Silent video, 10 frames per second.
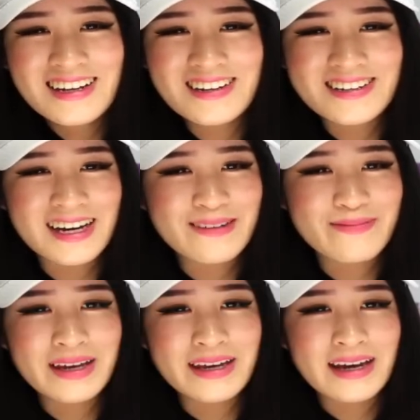Look at
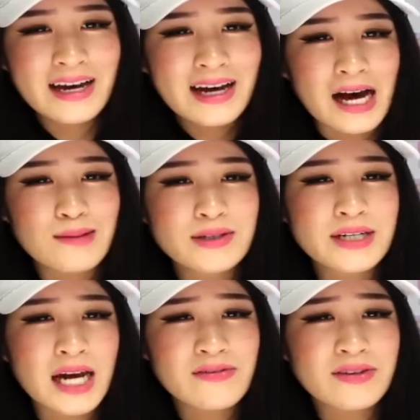me. I'm
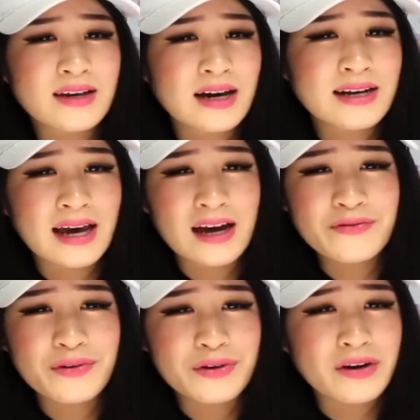doing everything I
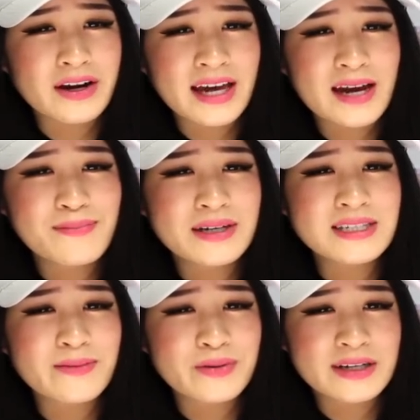can for you, okay?
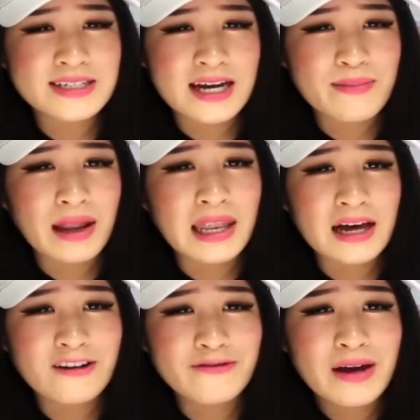Please appreciate my
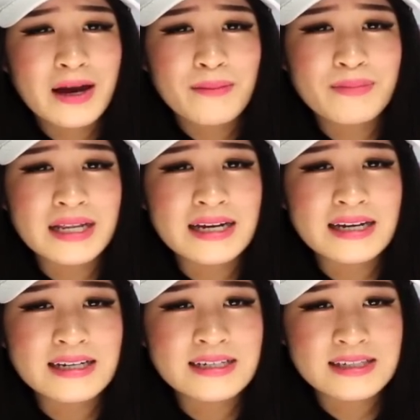love.
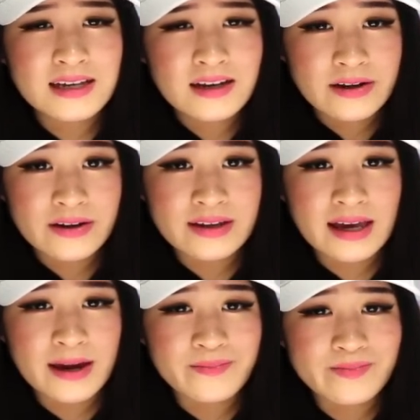Please.
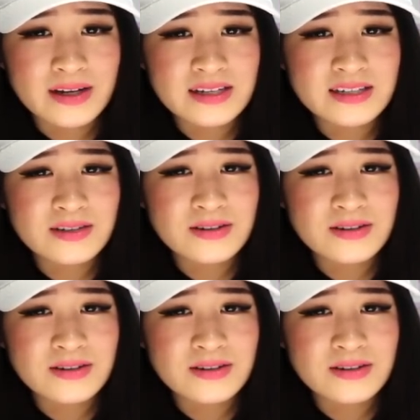Okay, let's